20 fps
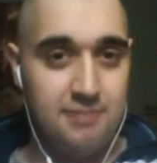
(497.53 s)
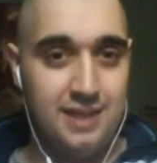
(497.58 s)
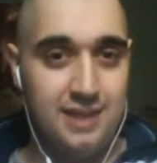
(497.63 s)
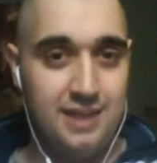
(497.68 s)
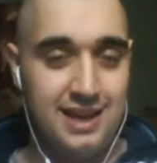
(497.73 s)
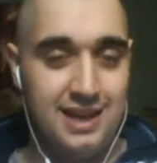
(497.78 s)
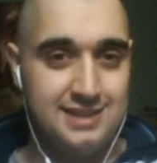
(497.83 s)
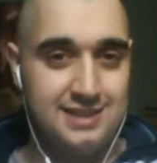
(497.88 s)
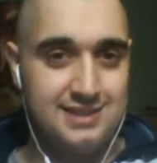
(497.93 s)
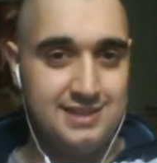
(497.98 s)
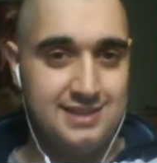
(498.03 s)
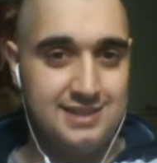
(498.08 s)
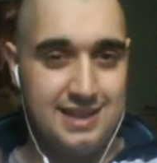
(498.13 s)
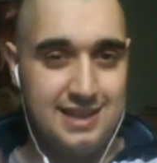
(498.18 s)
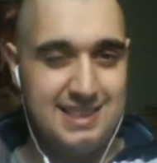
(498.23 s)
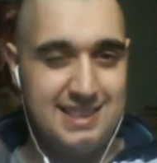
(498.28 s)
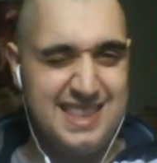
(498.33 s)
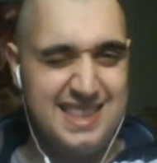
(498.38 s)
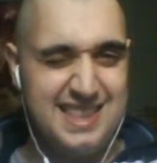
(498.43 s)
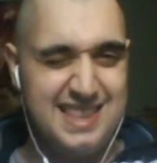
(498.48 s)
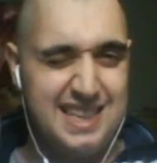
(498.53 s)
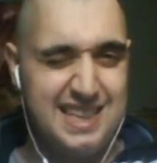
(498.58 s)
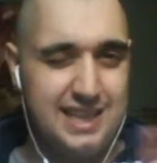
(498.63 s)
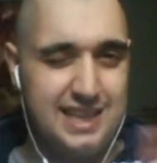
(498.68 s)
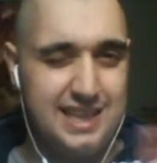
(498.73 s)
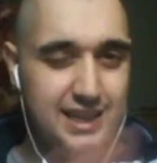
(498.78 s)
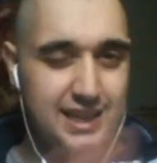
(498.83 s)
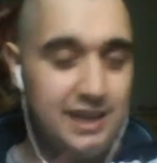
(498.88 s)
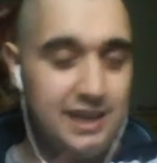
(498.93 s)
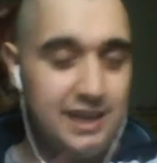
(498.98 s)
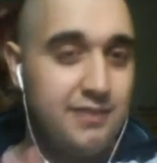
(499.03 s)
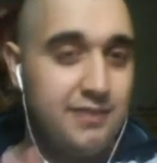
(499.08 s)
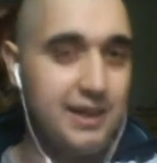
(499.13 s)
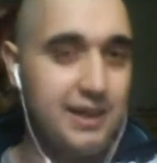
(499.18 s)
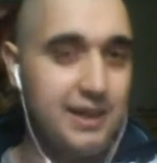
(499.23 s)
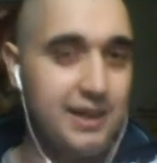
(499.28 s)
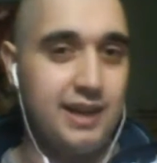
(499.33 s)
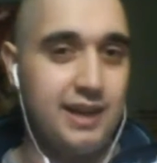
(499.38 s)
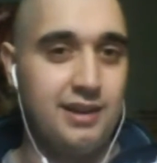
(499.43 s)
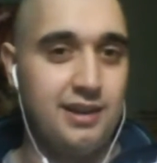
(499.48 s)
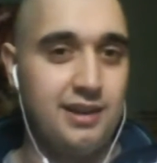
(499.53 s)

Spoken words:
is the evening.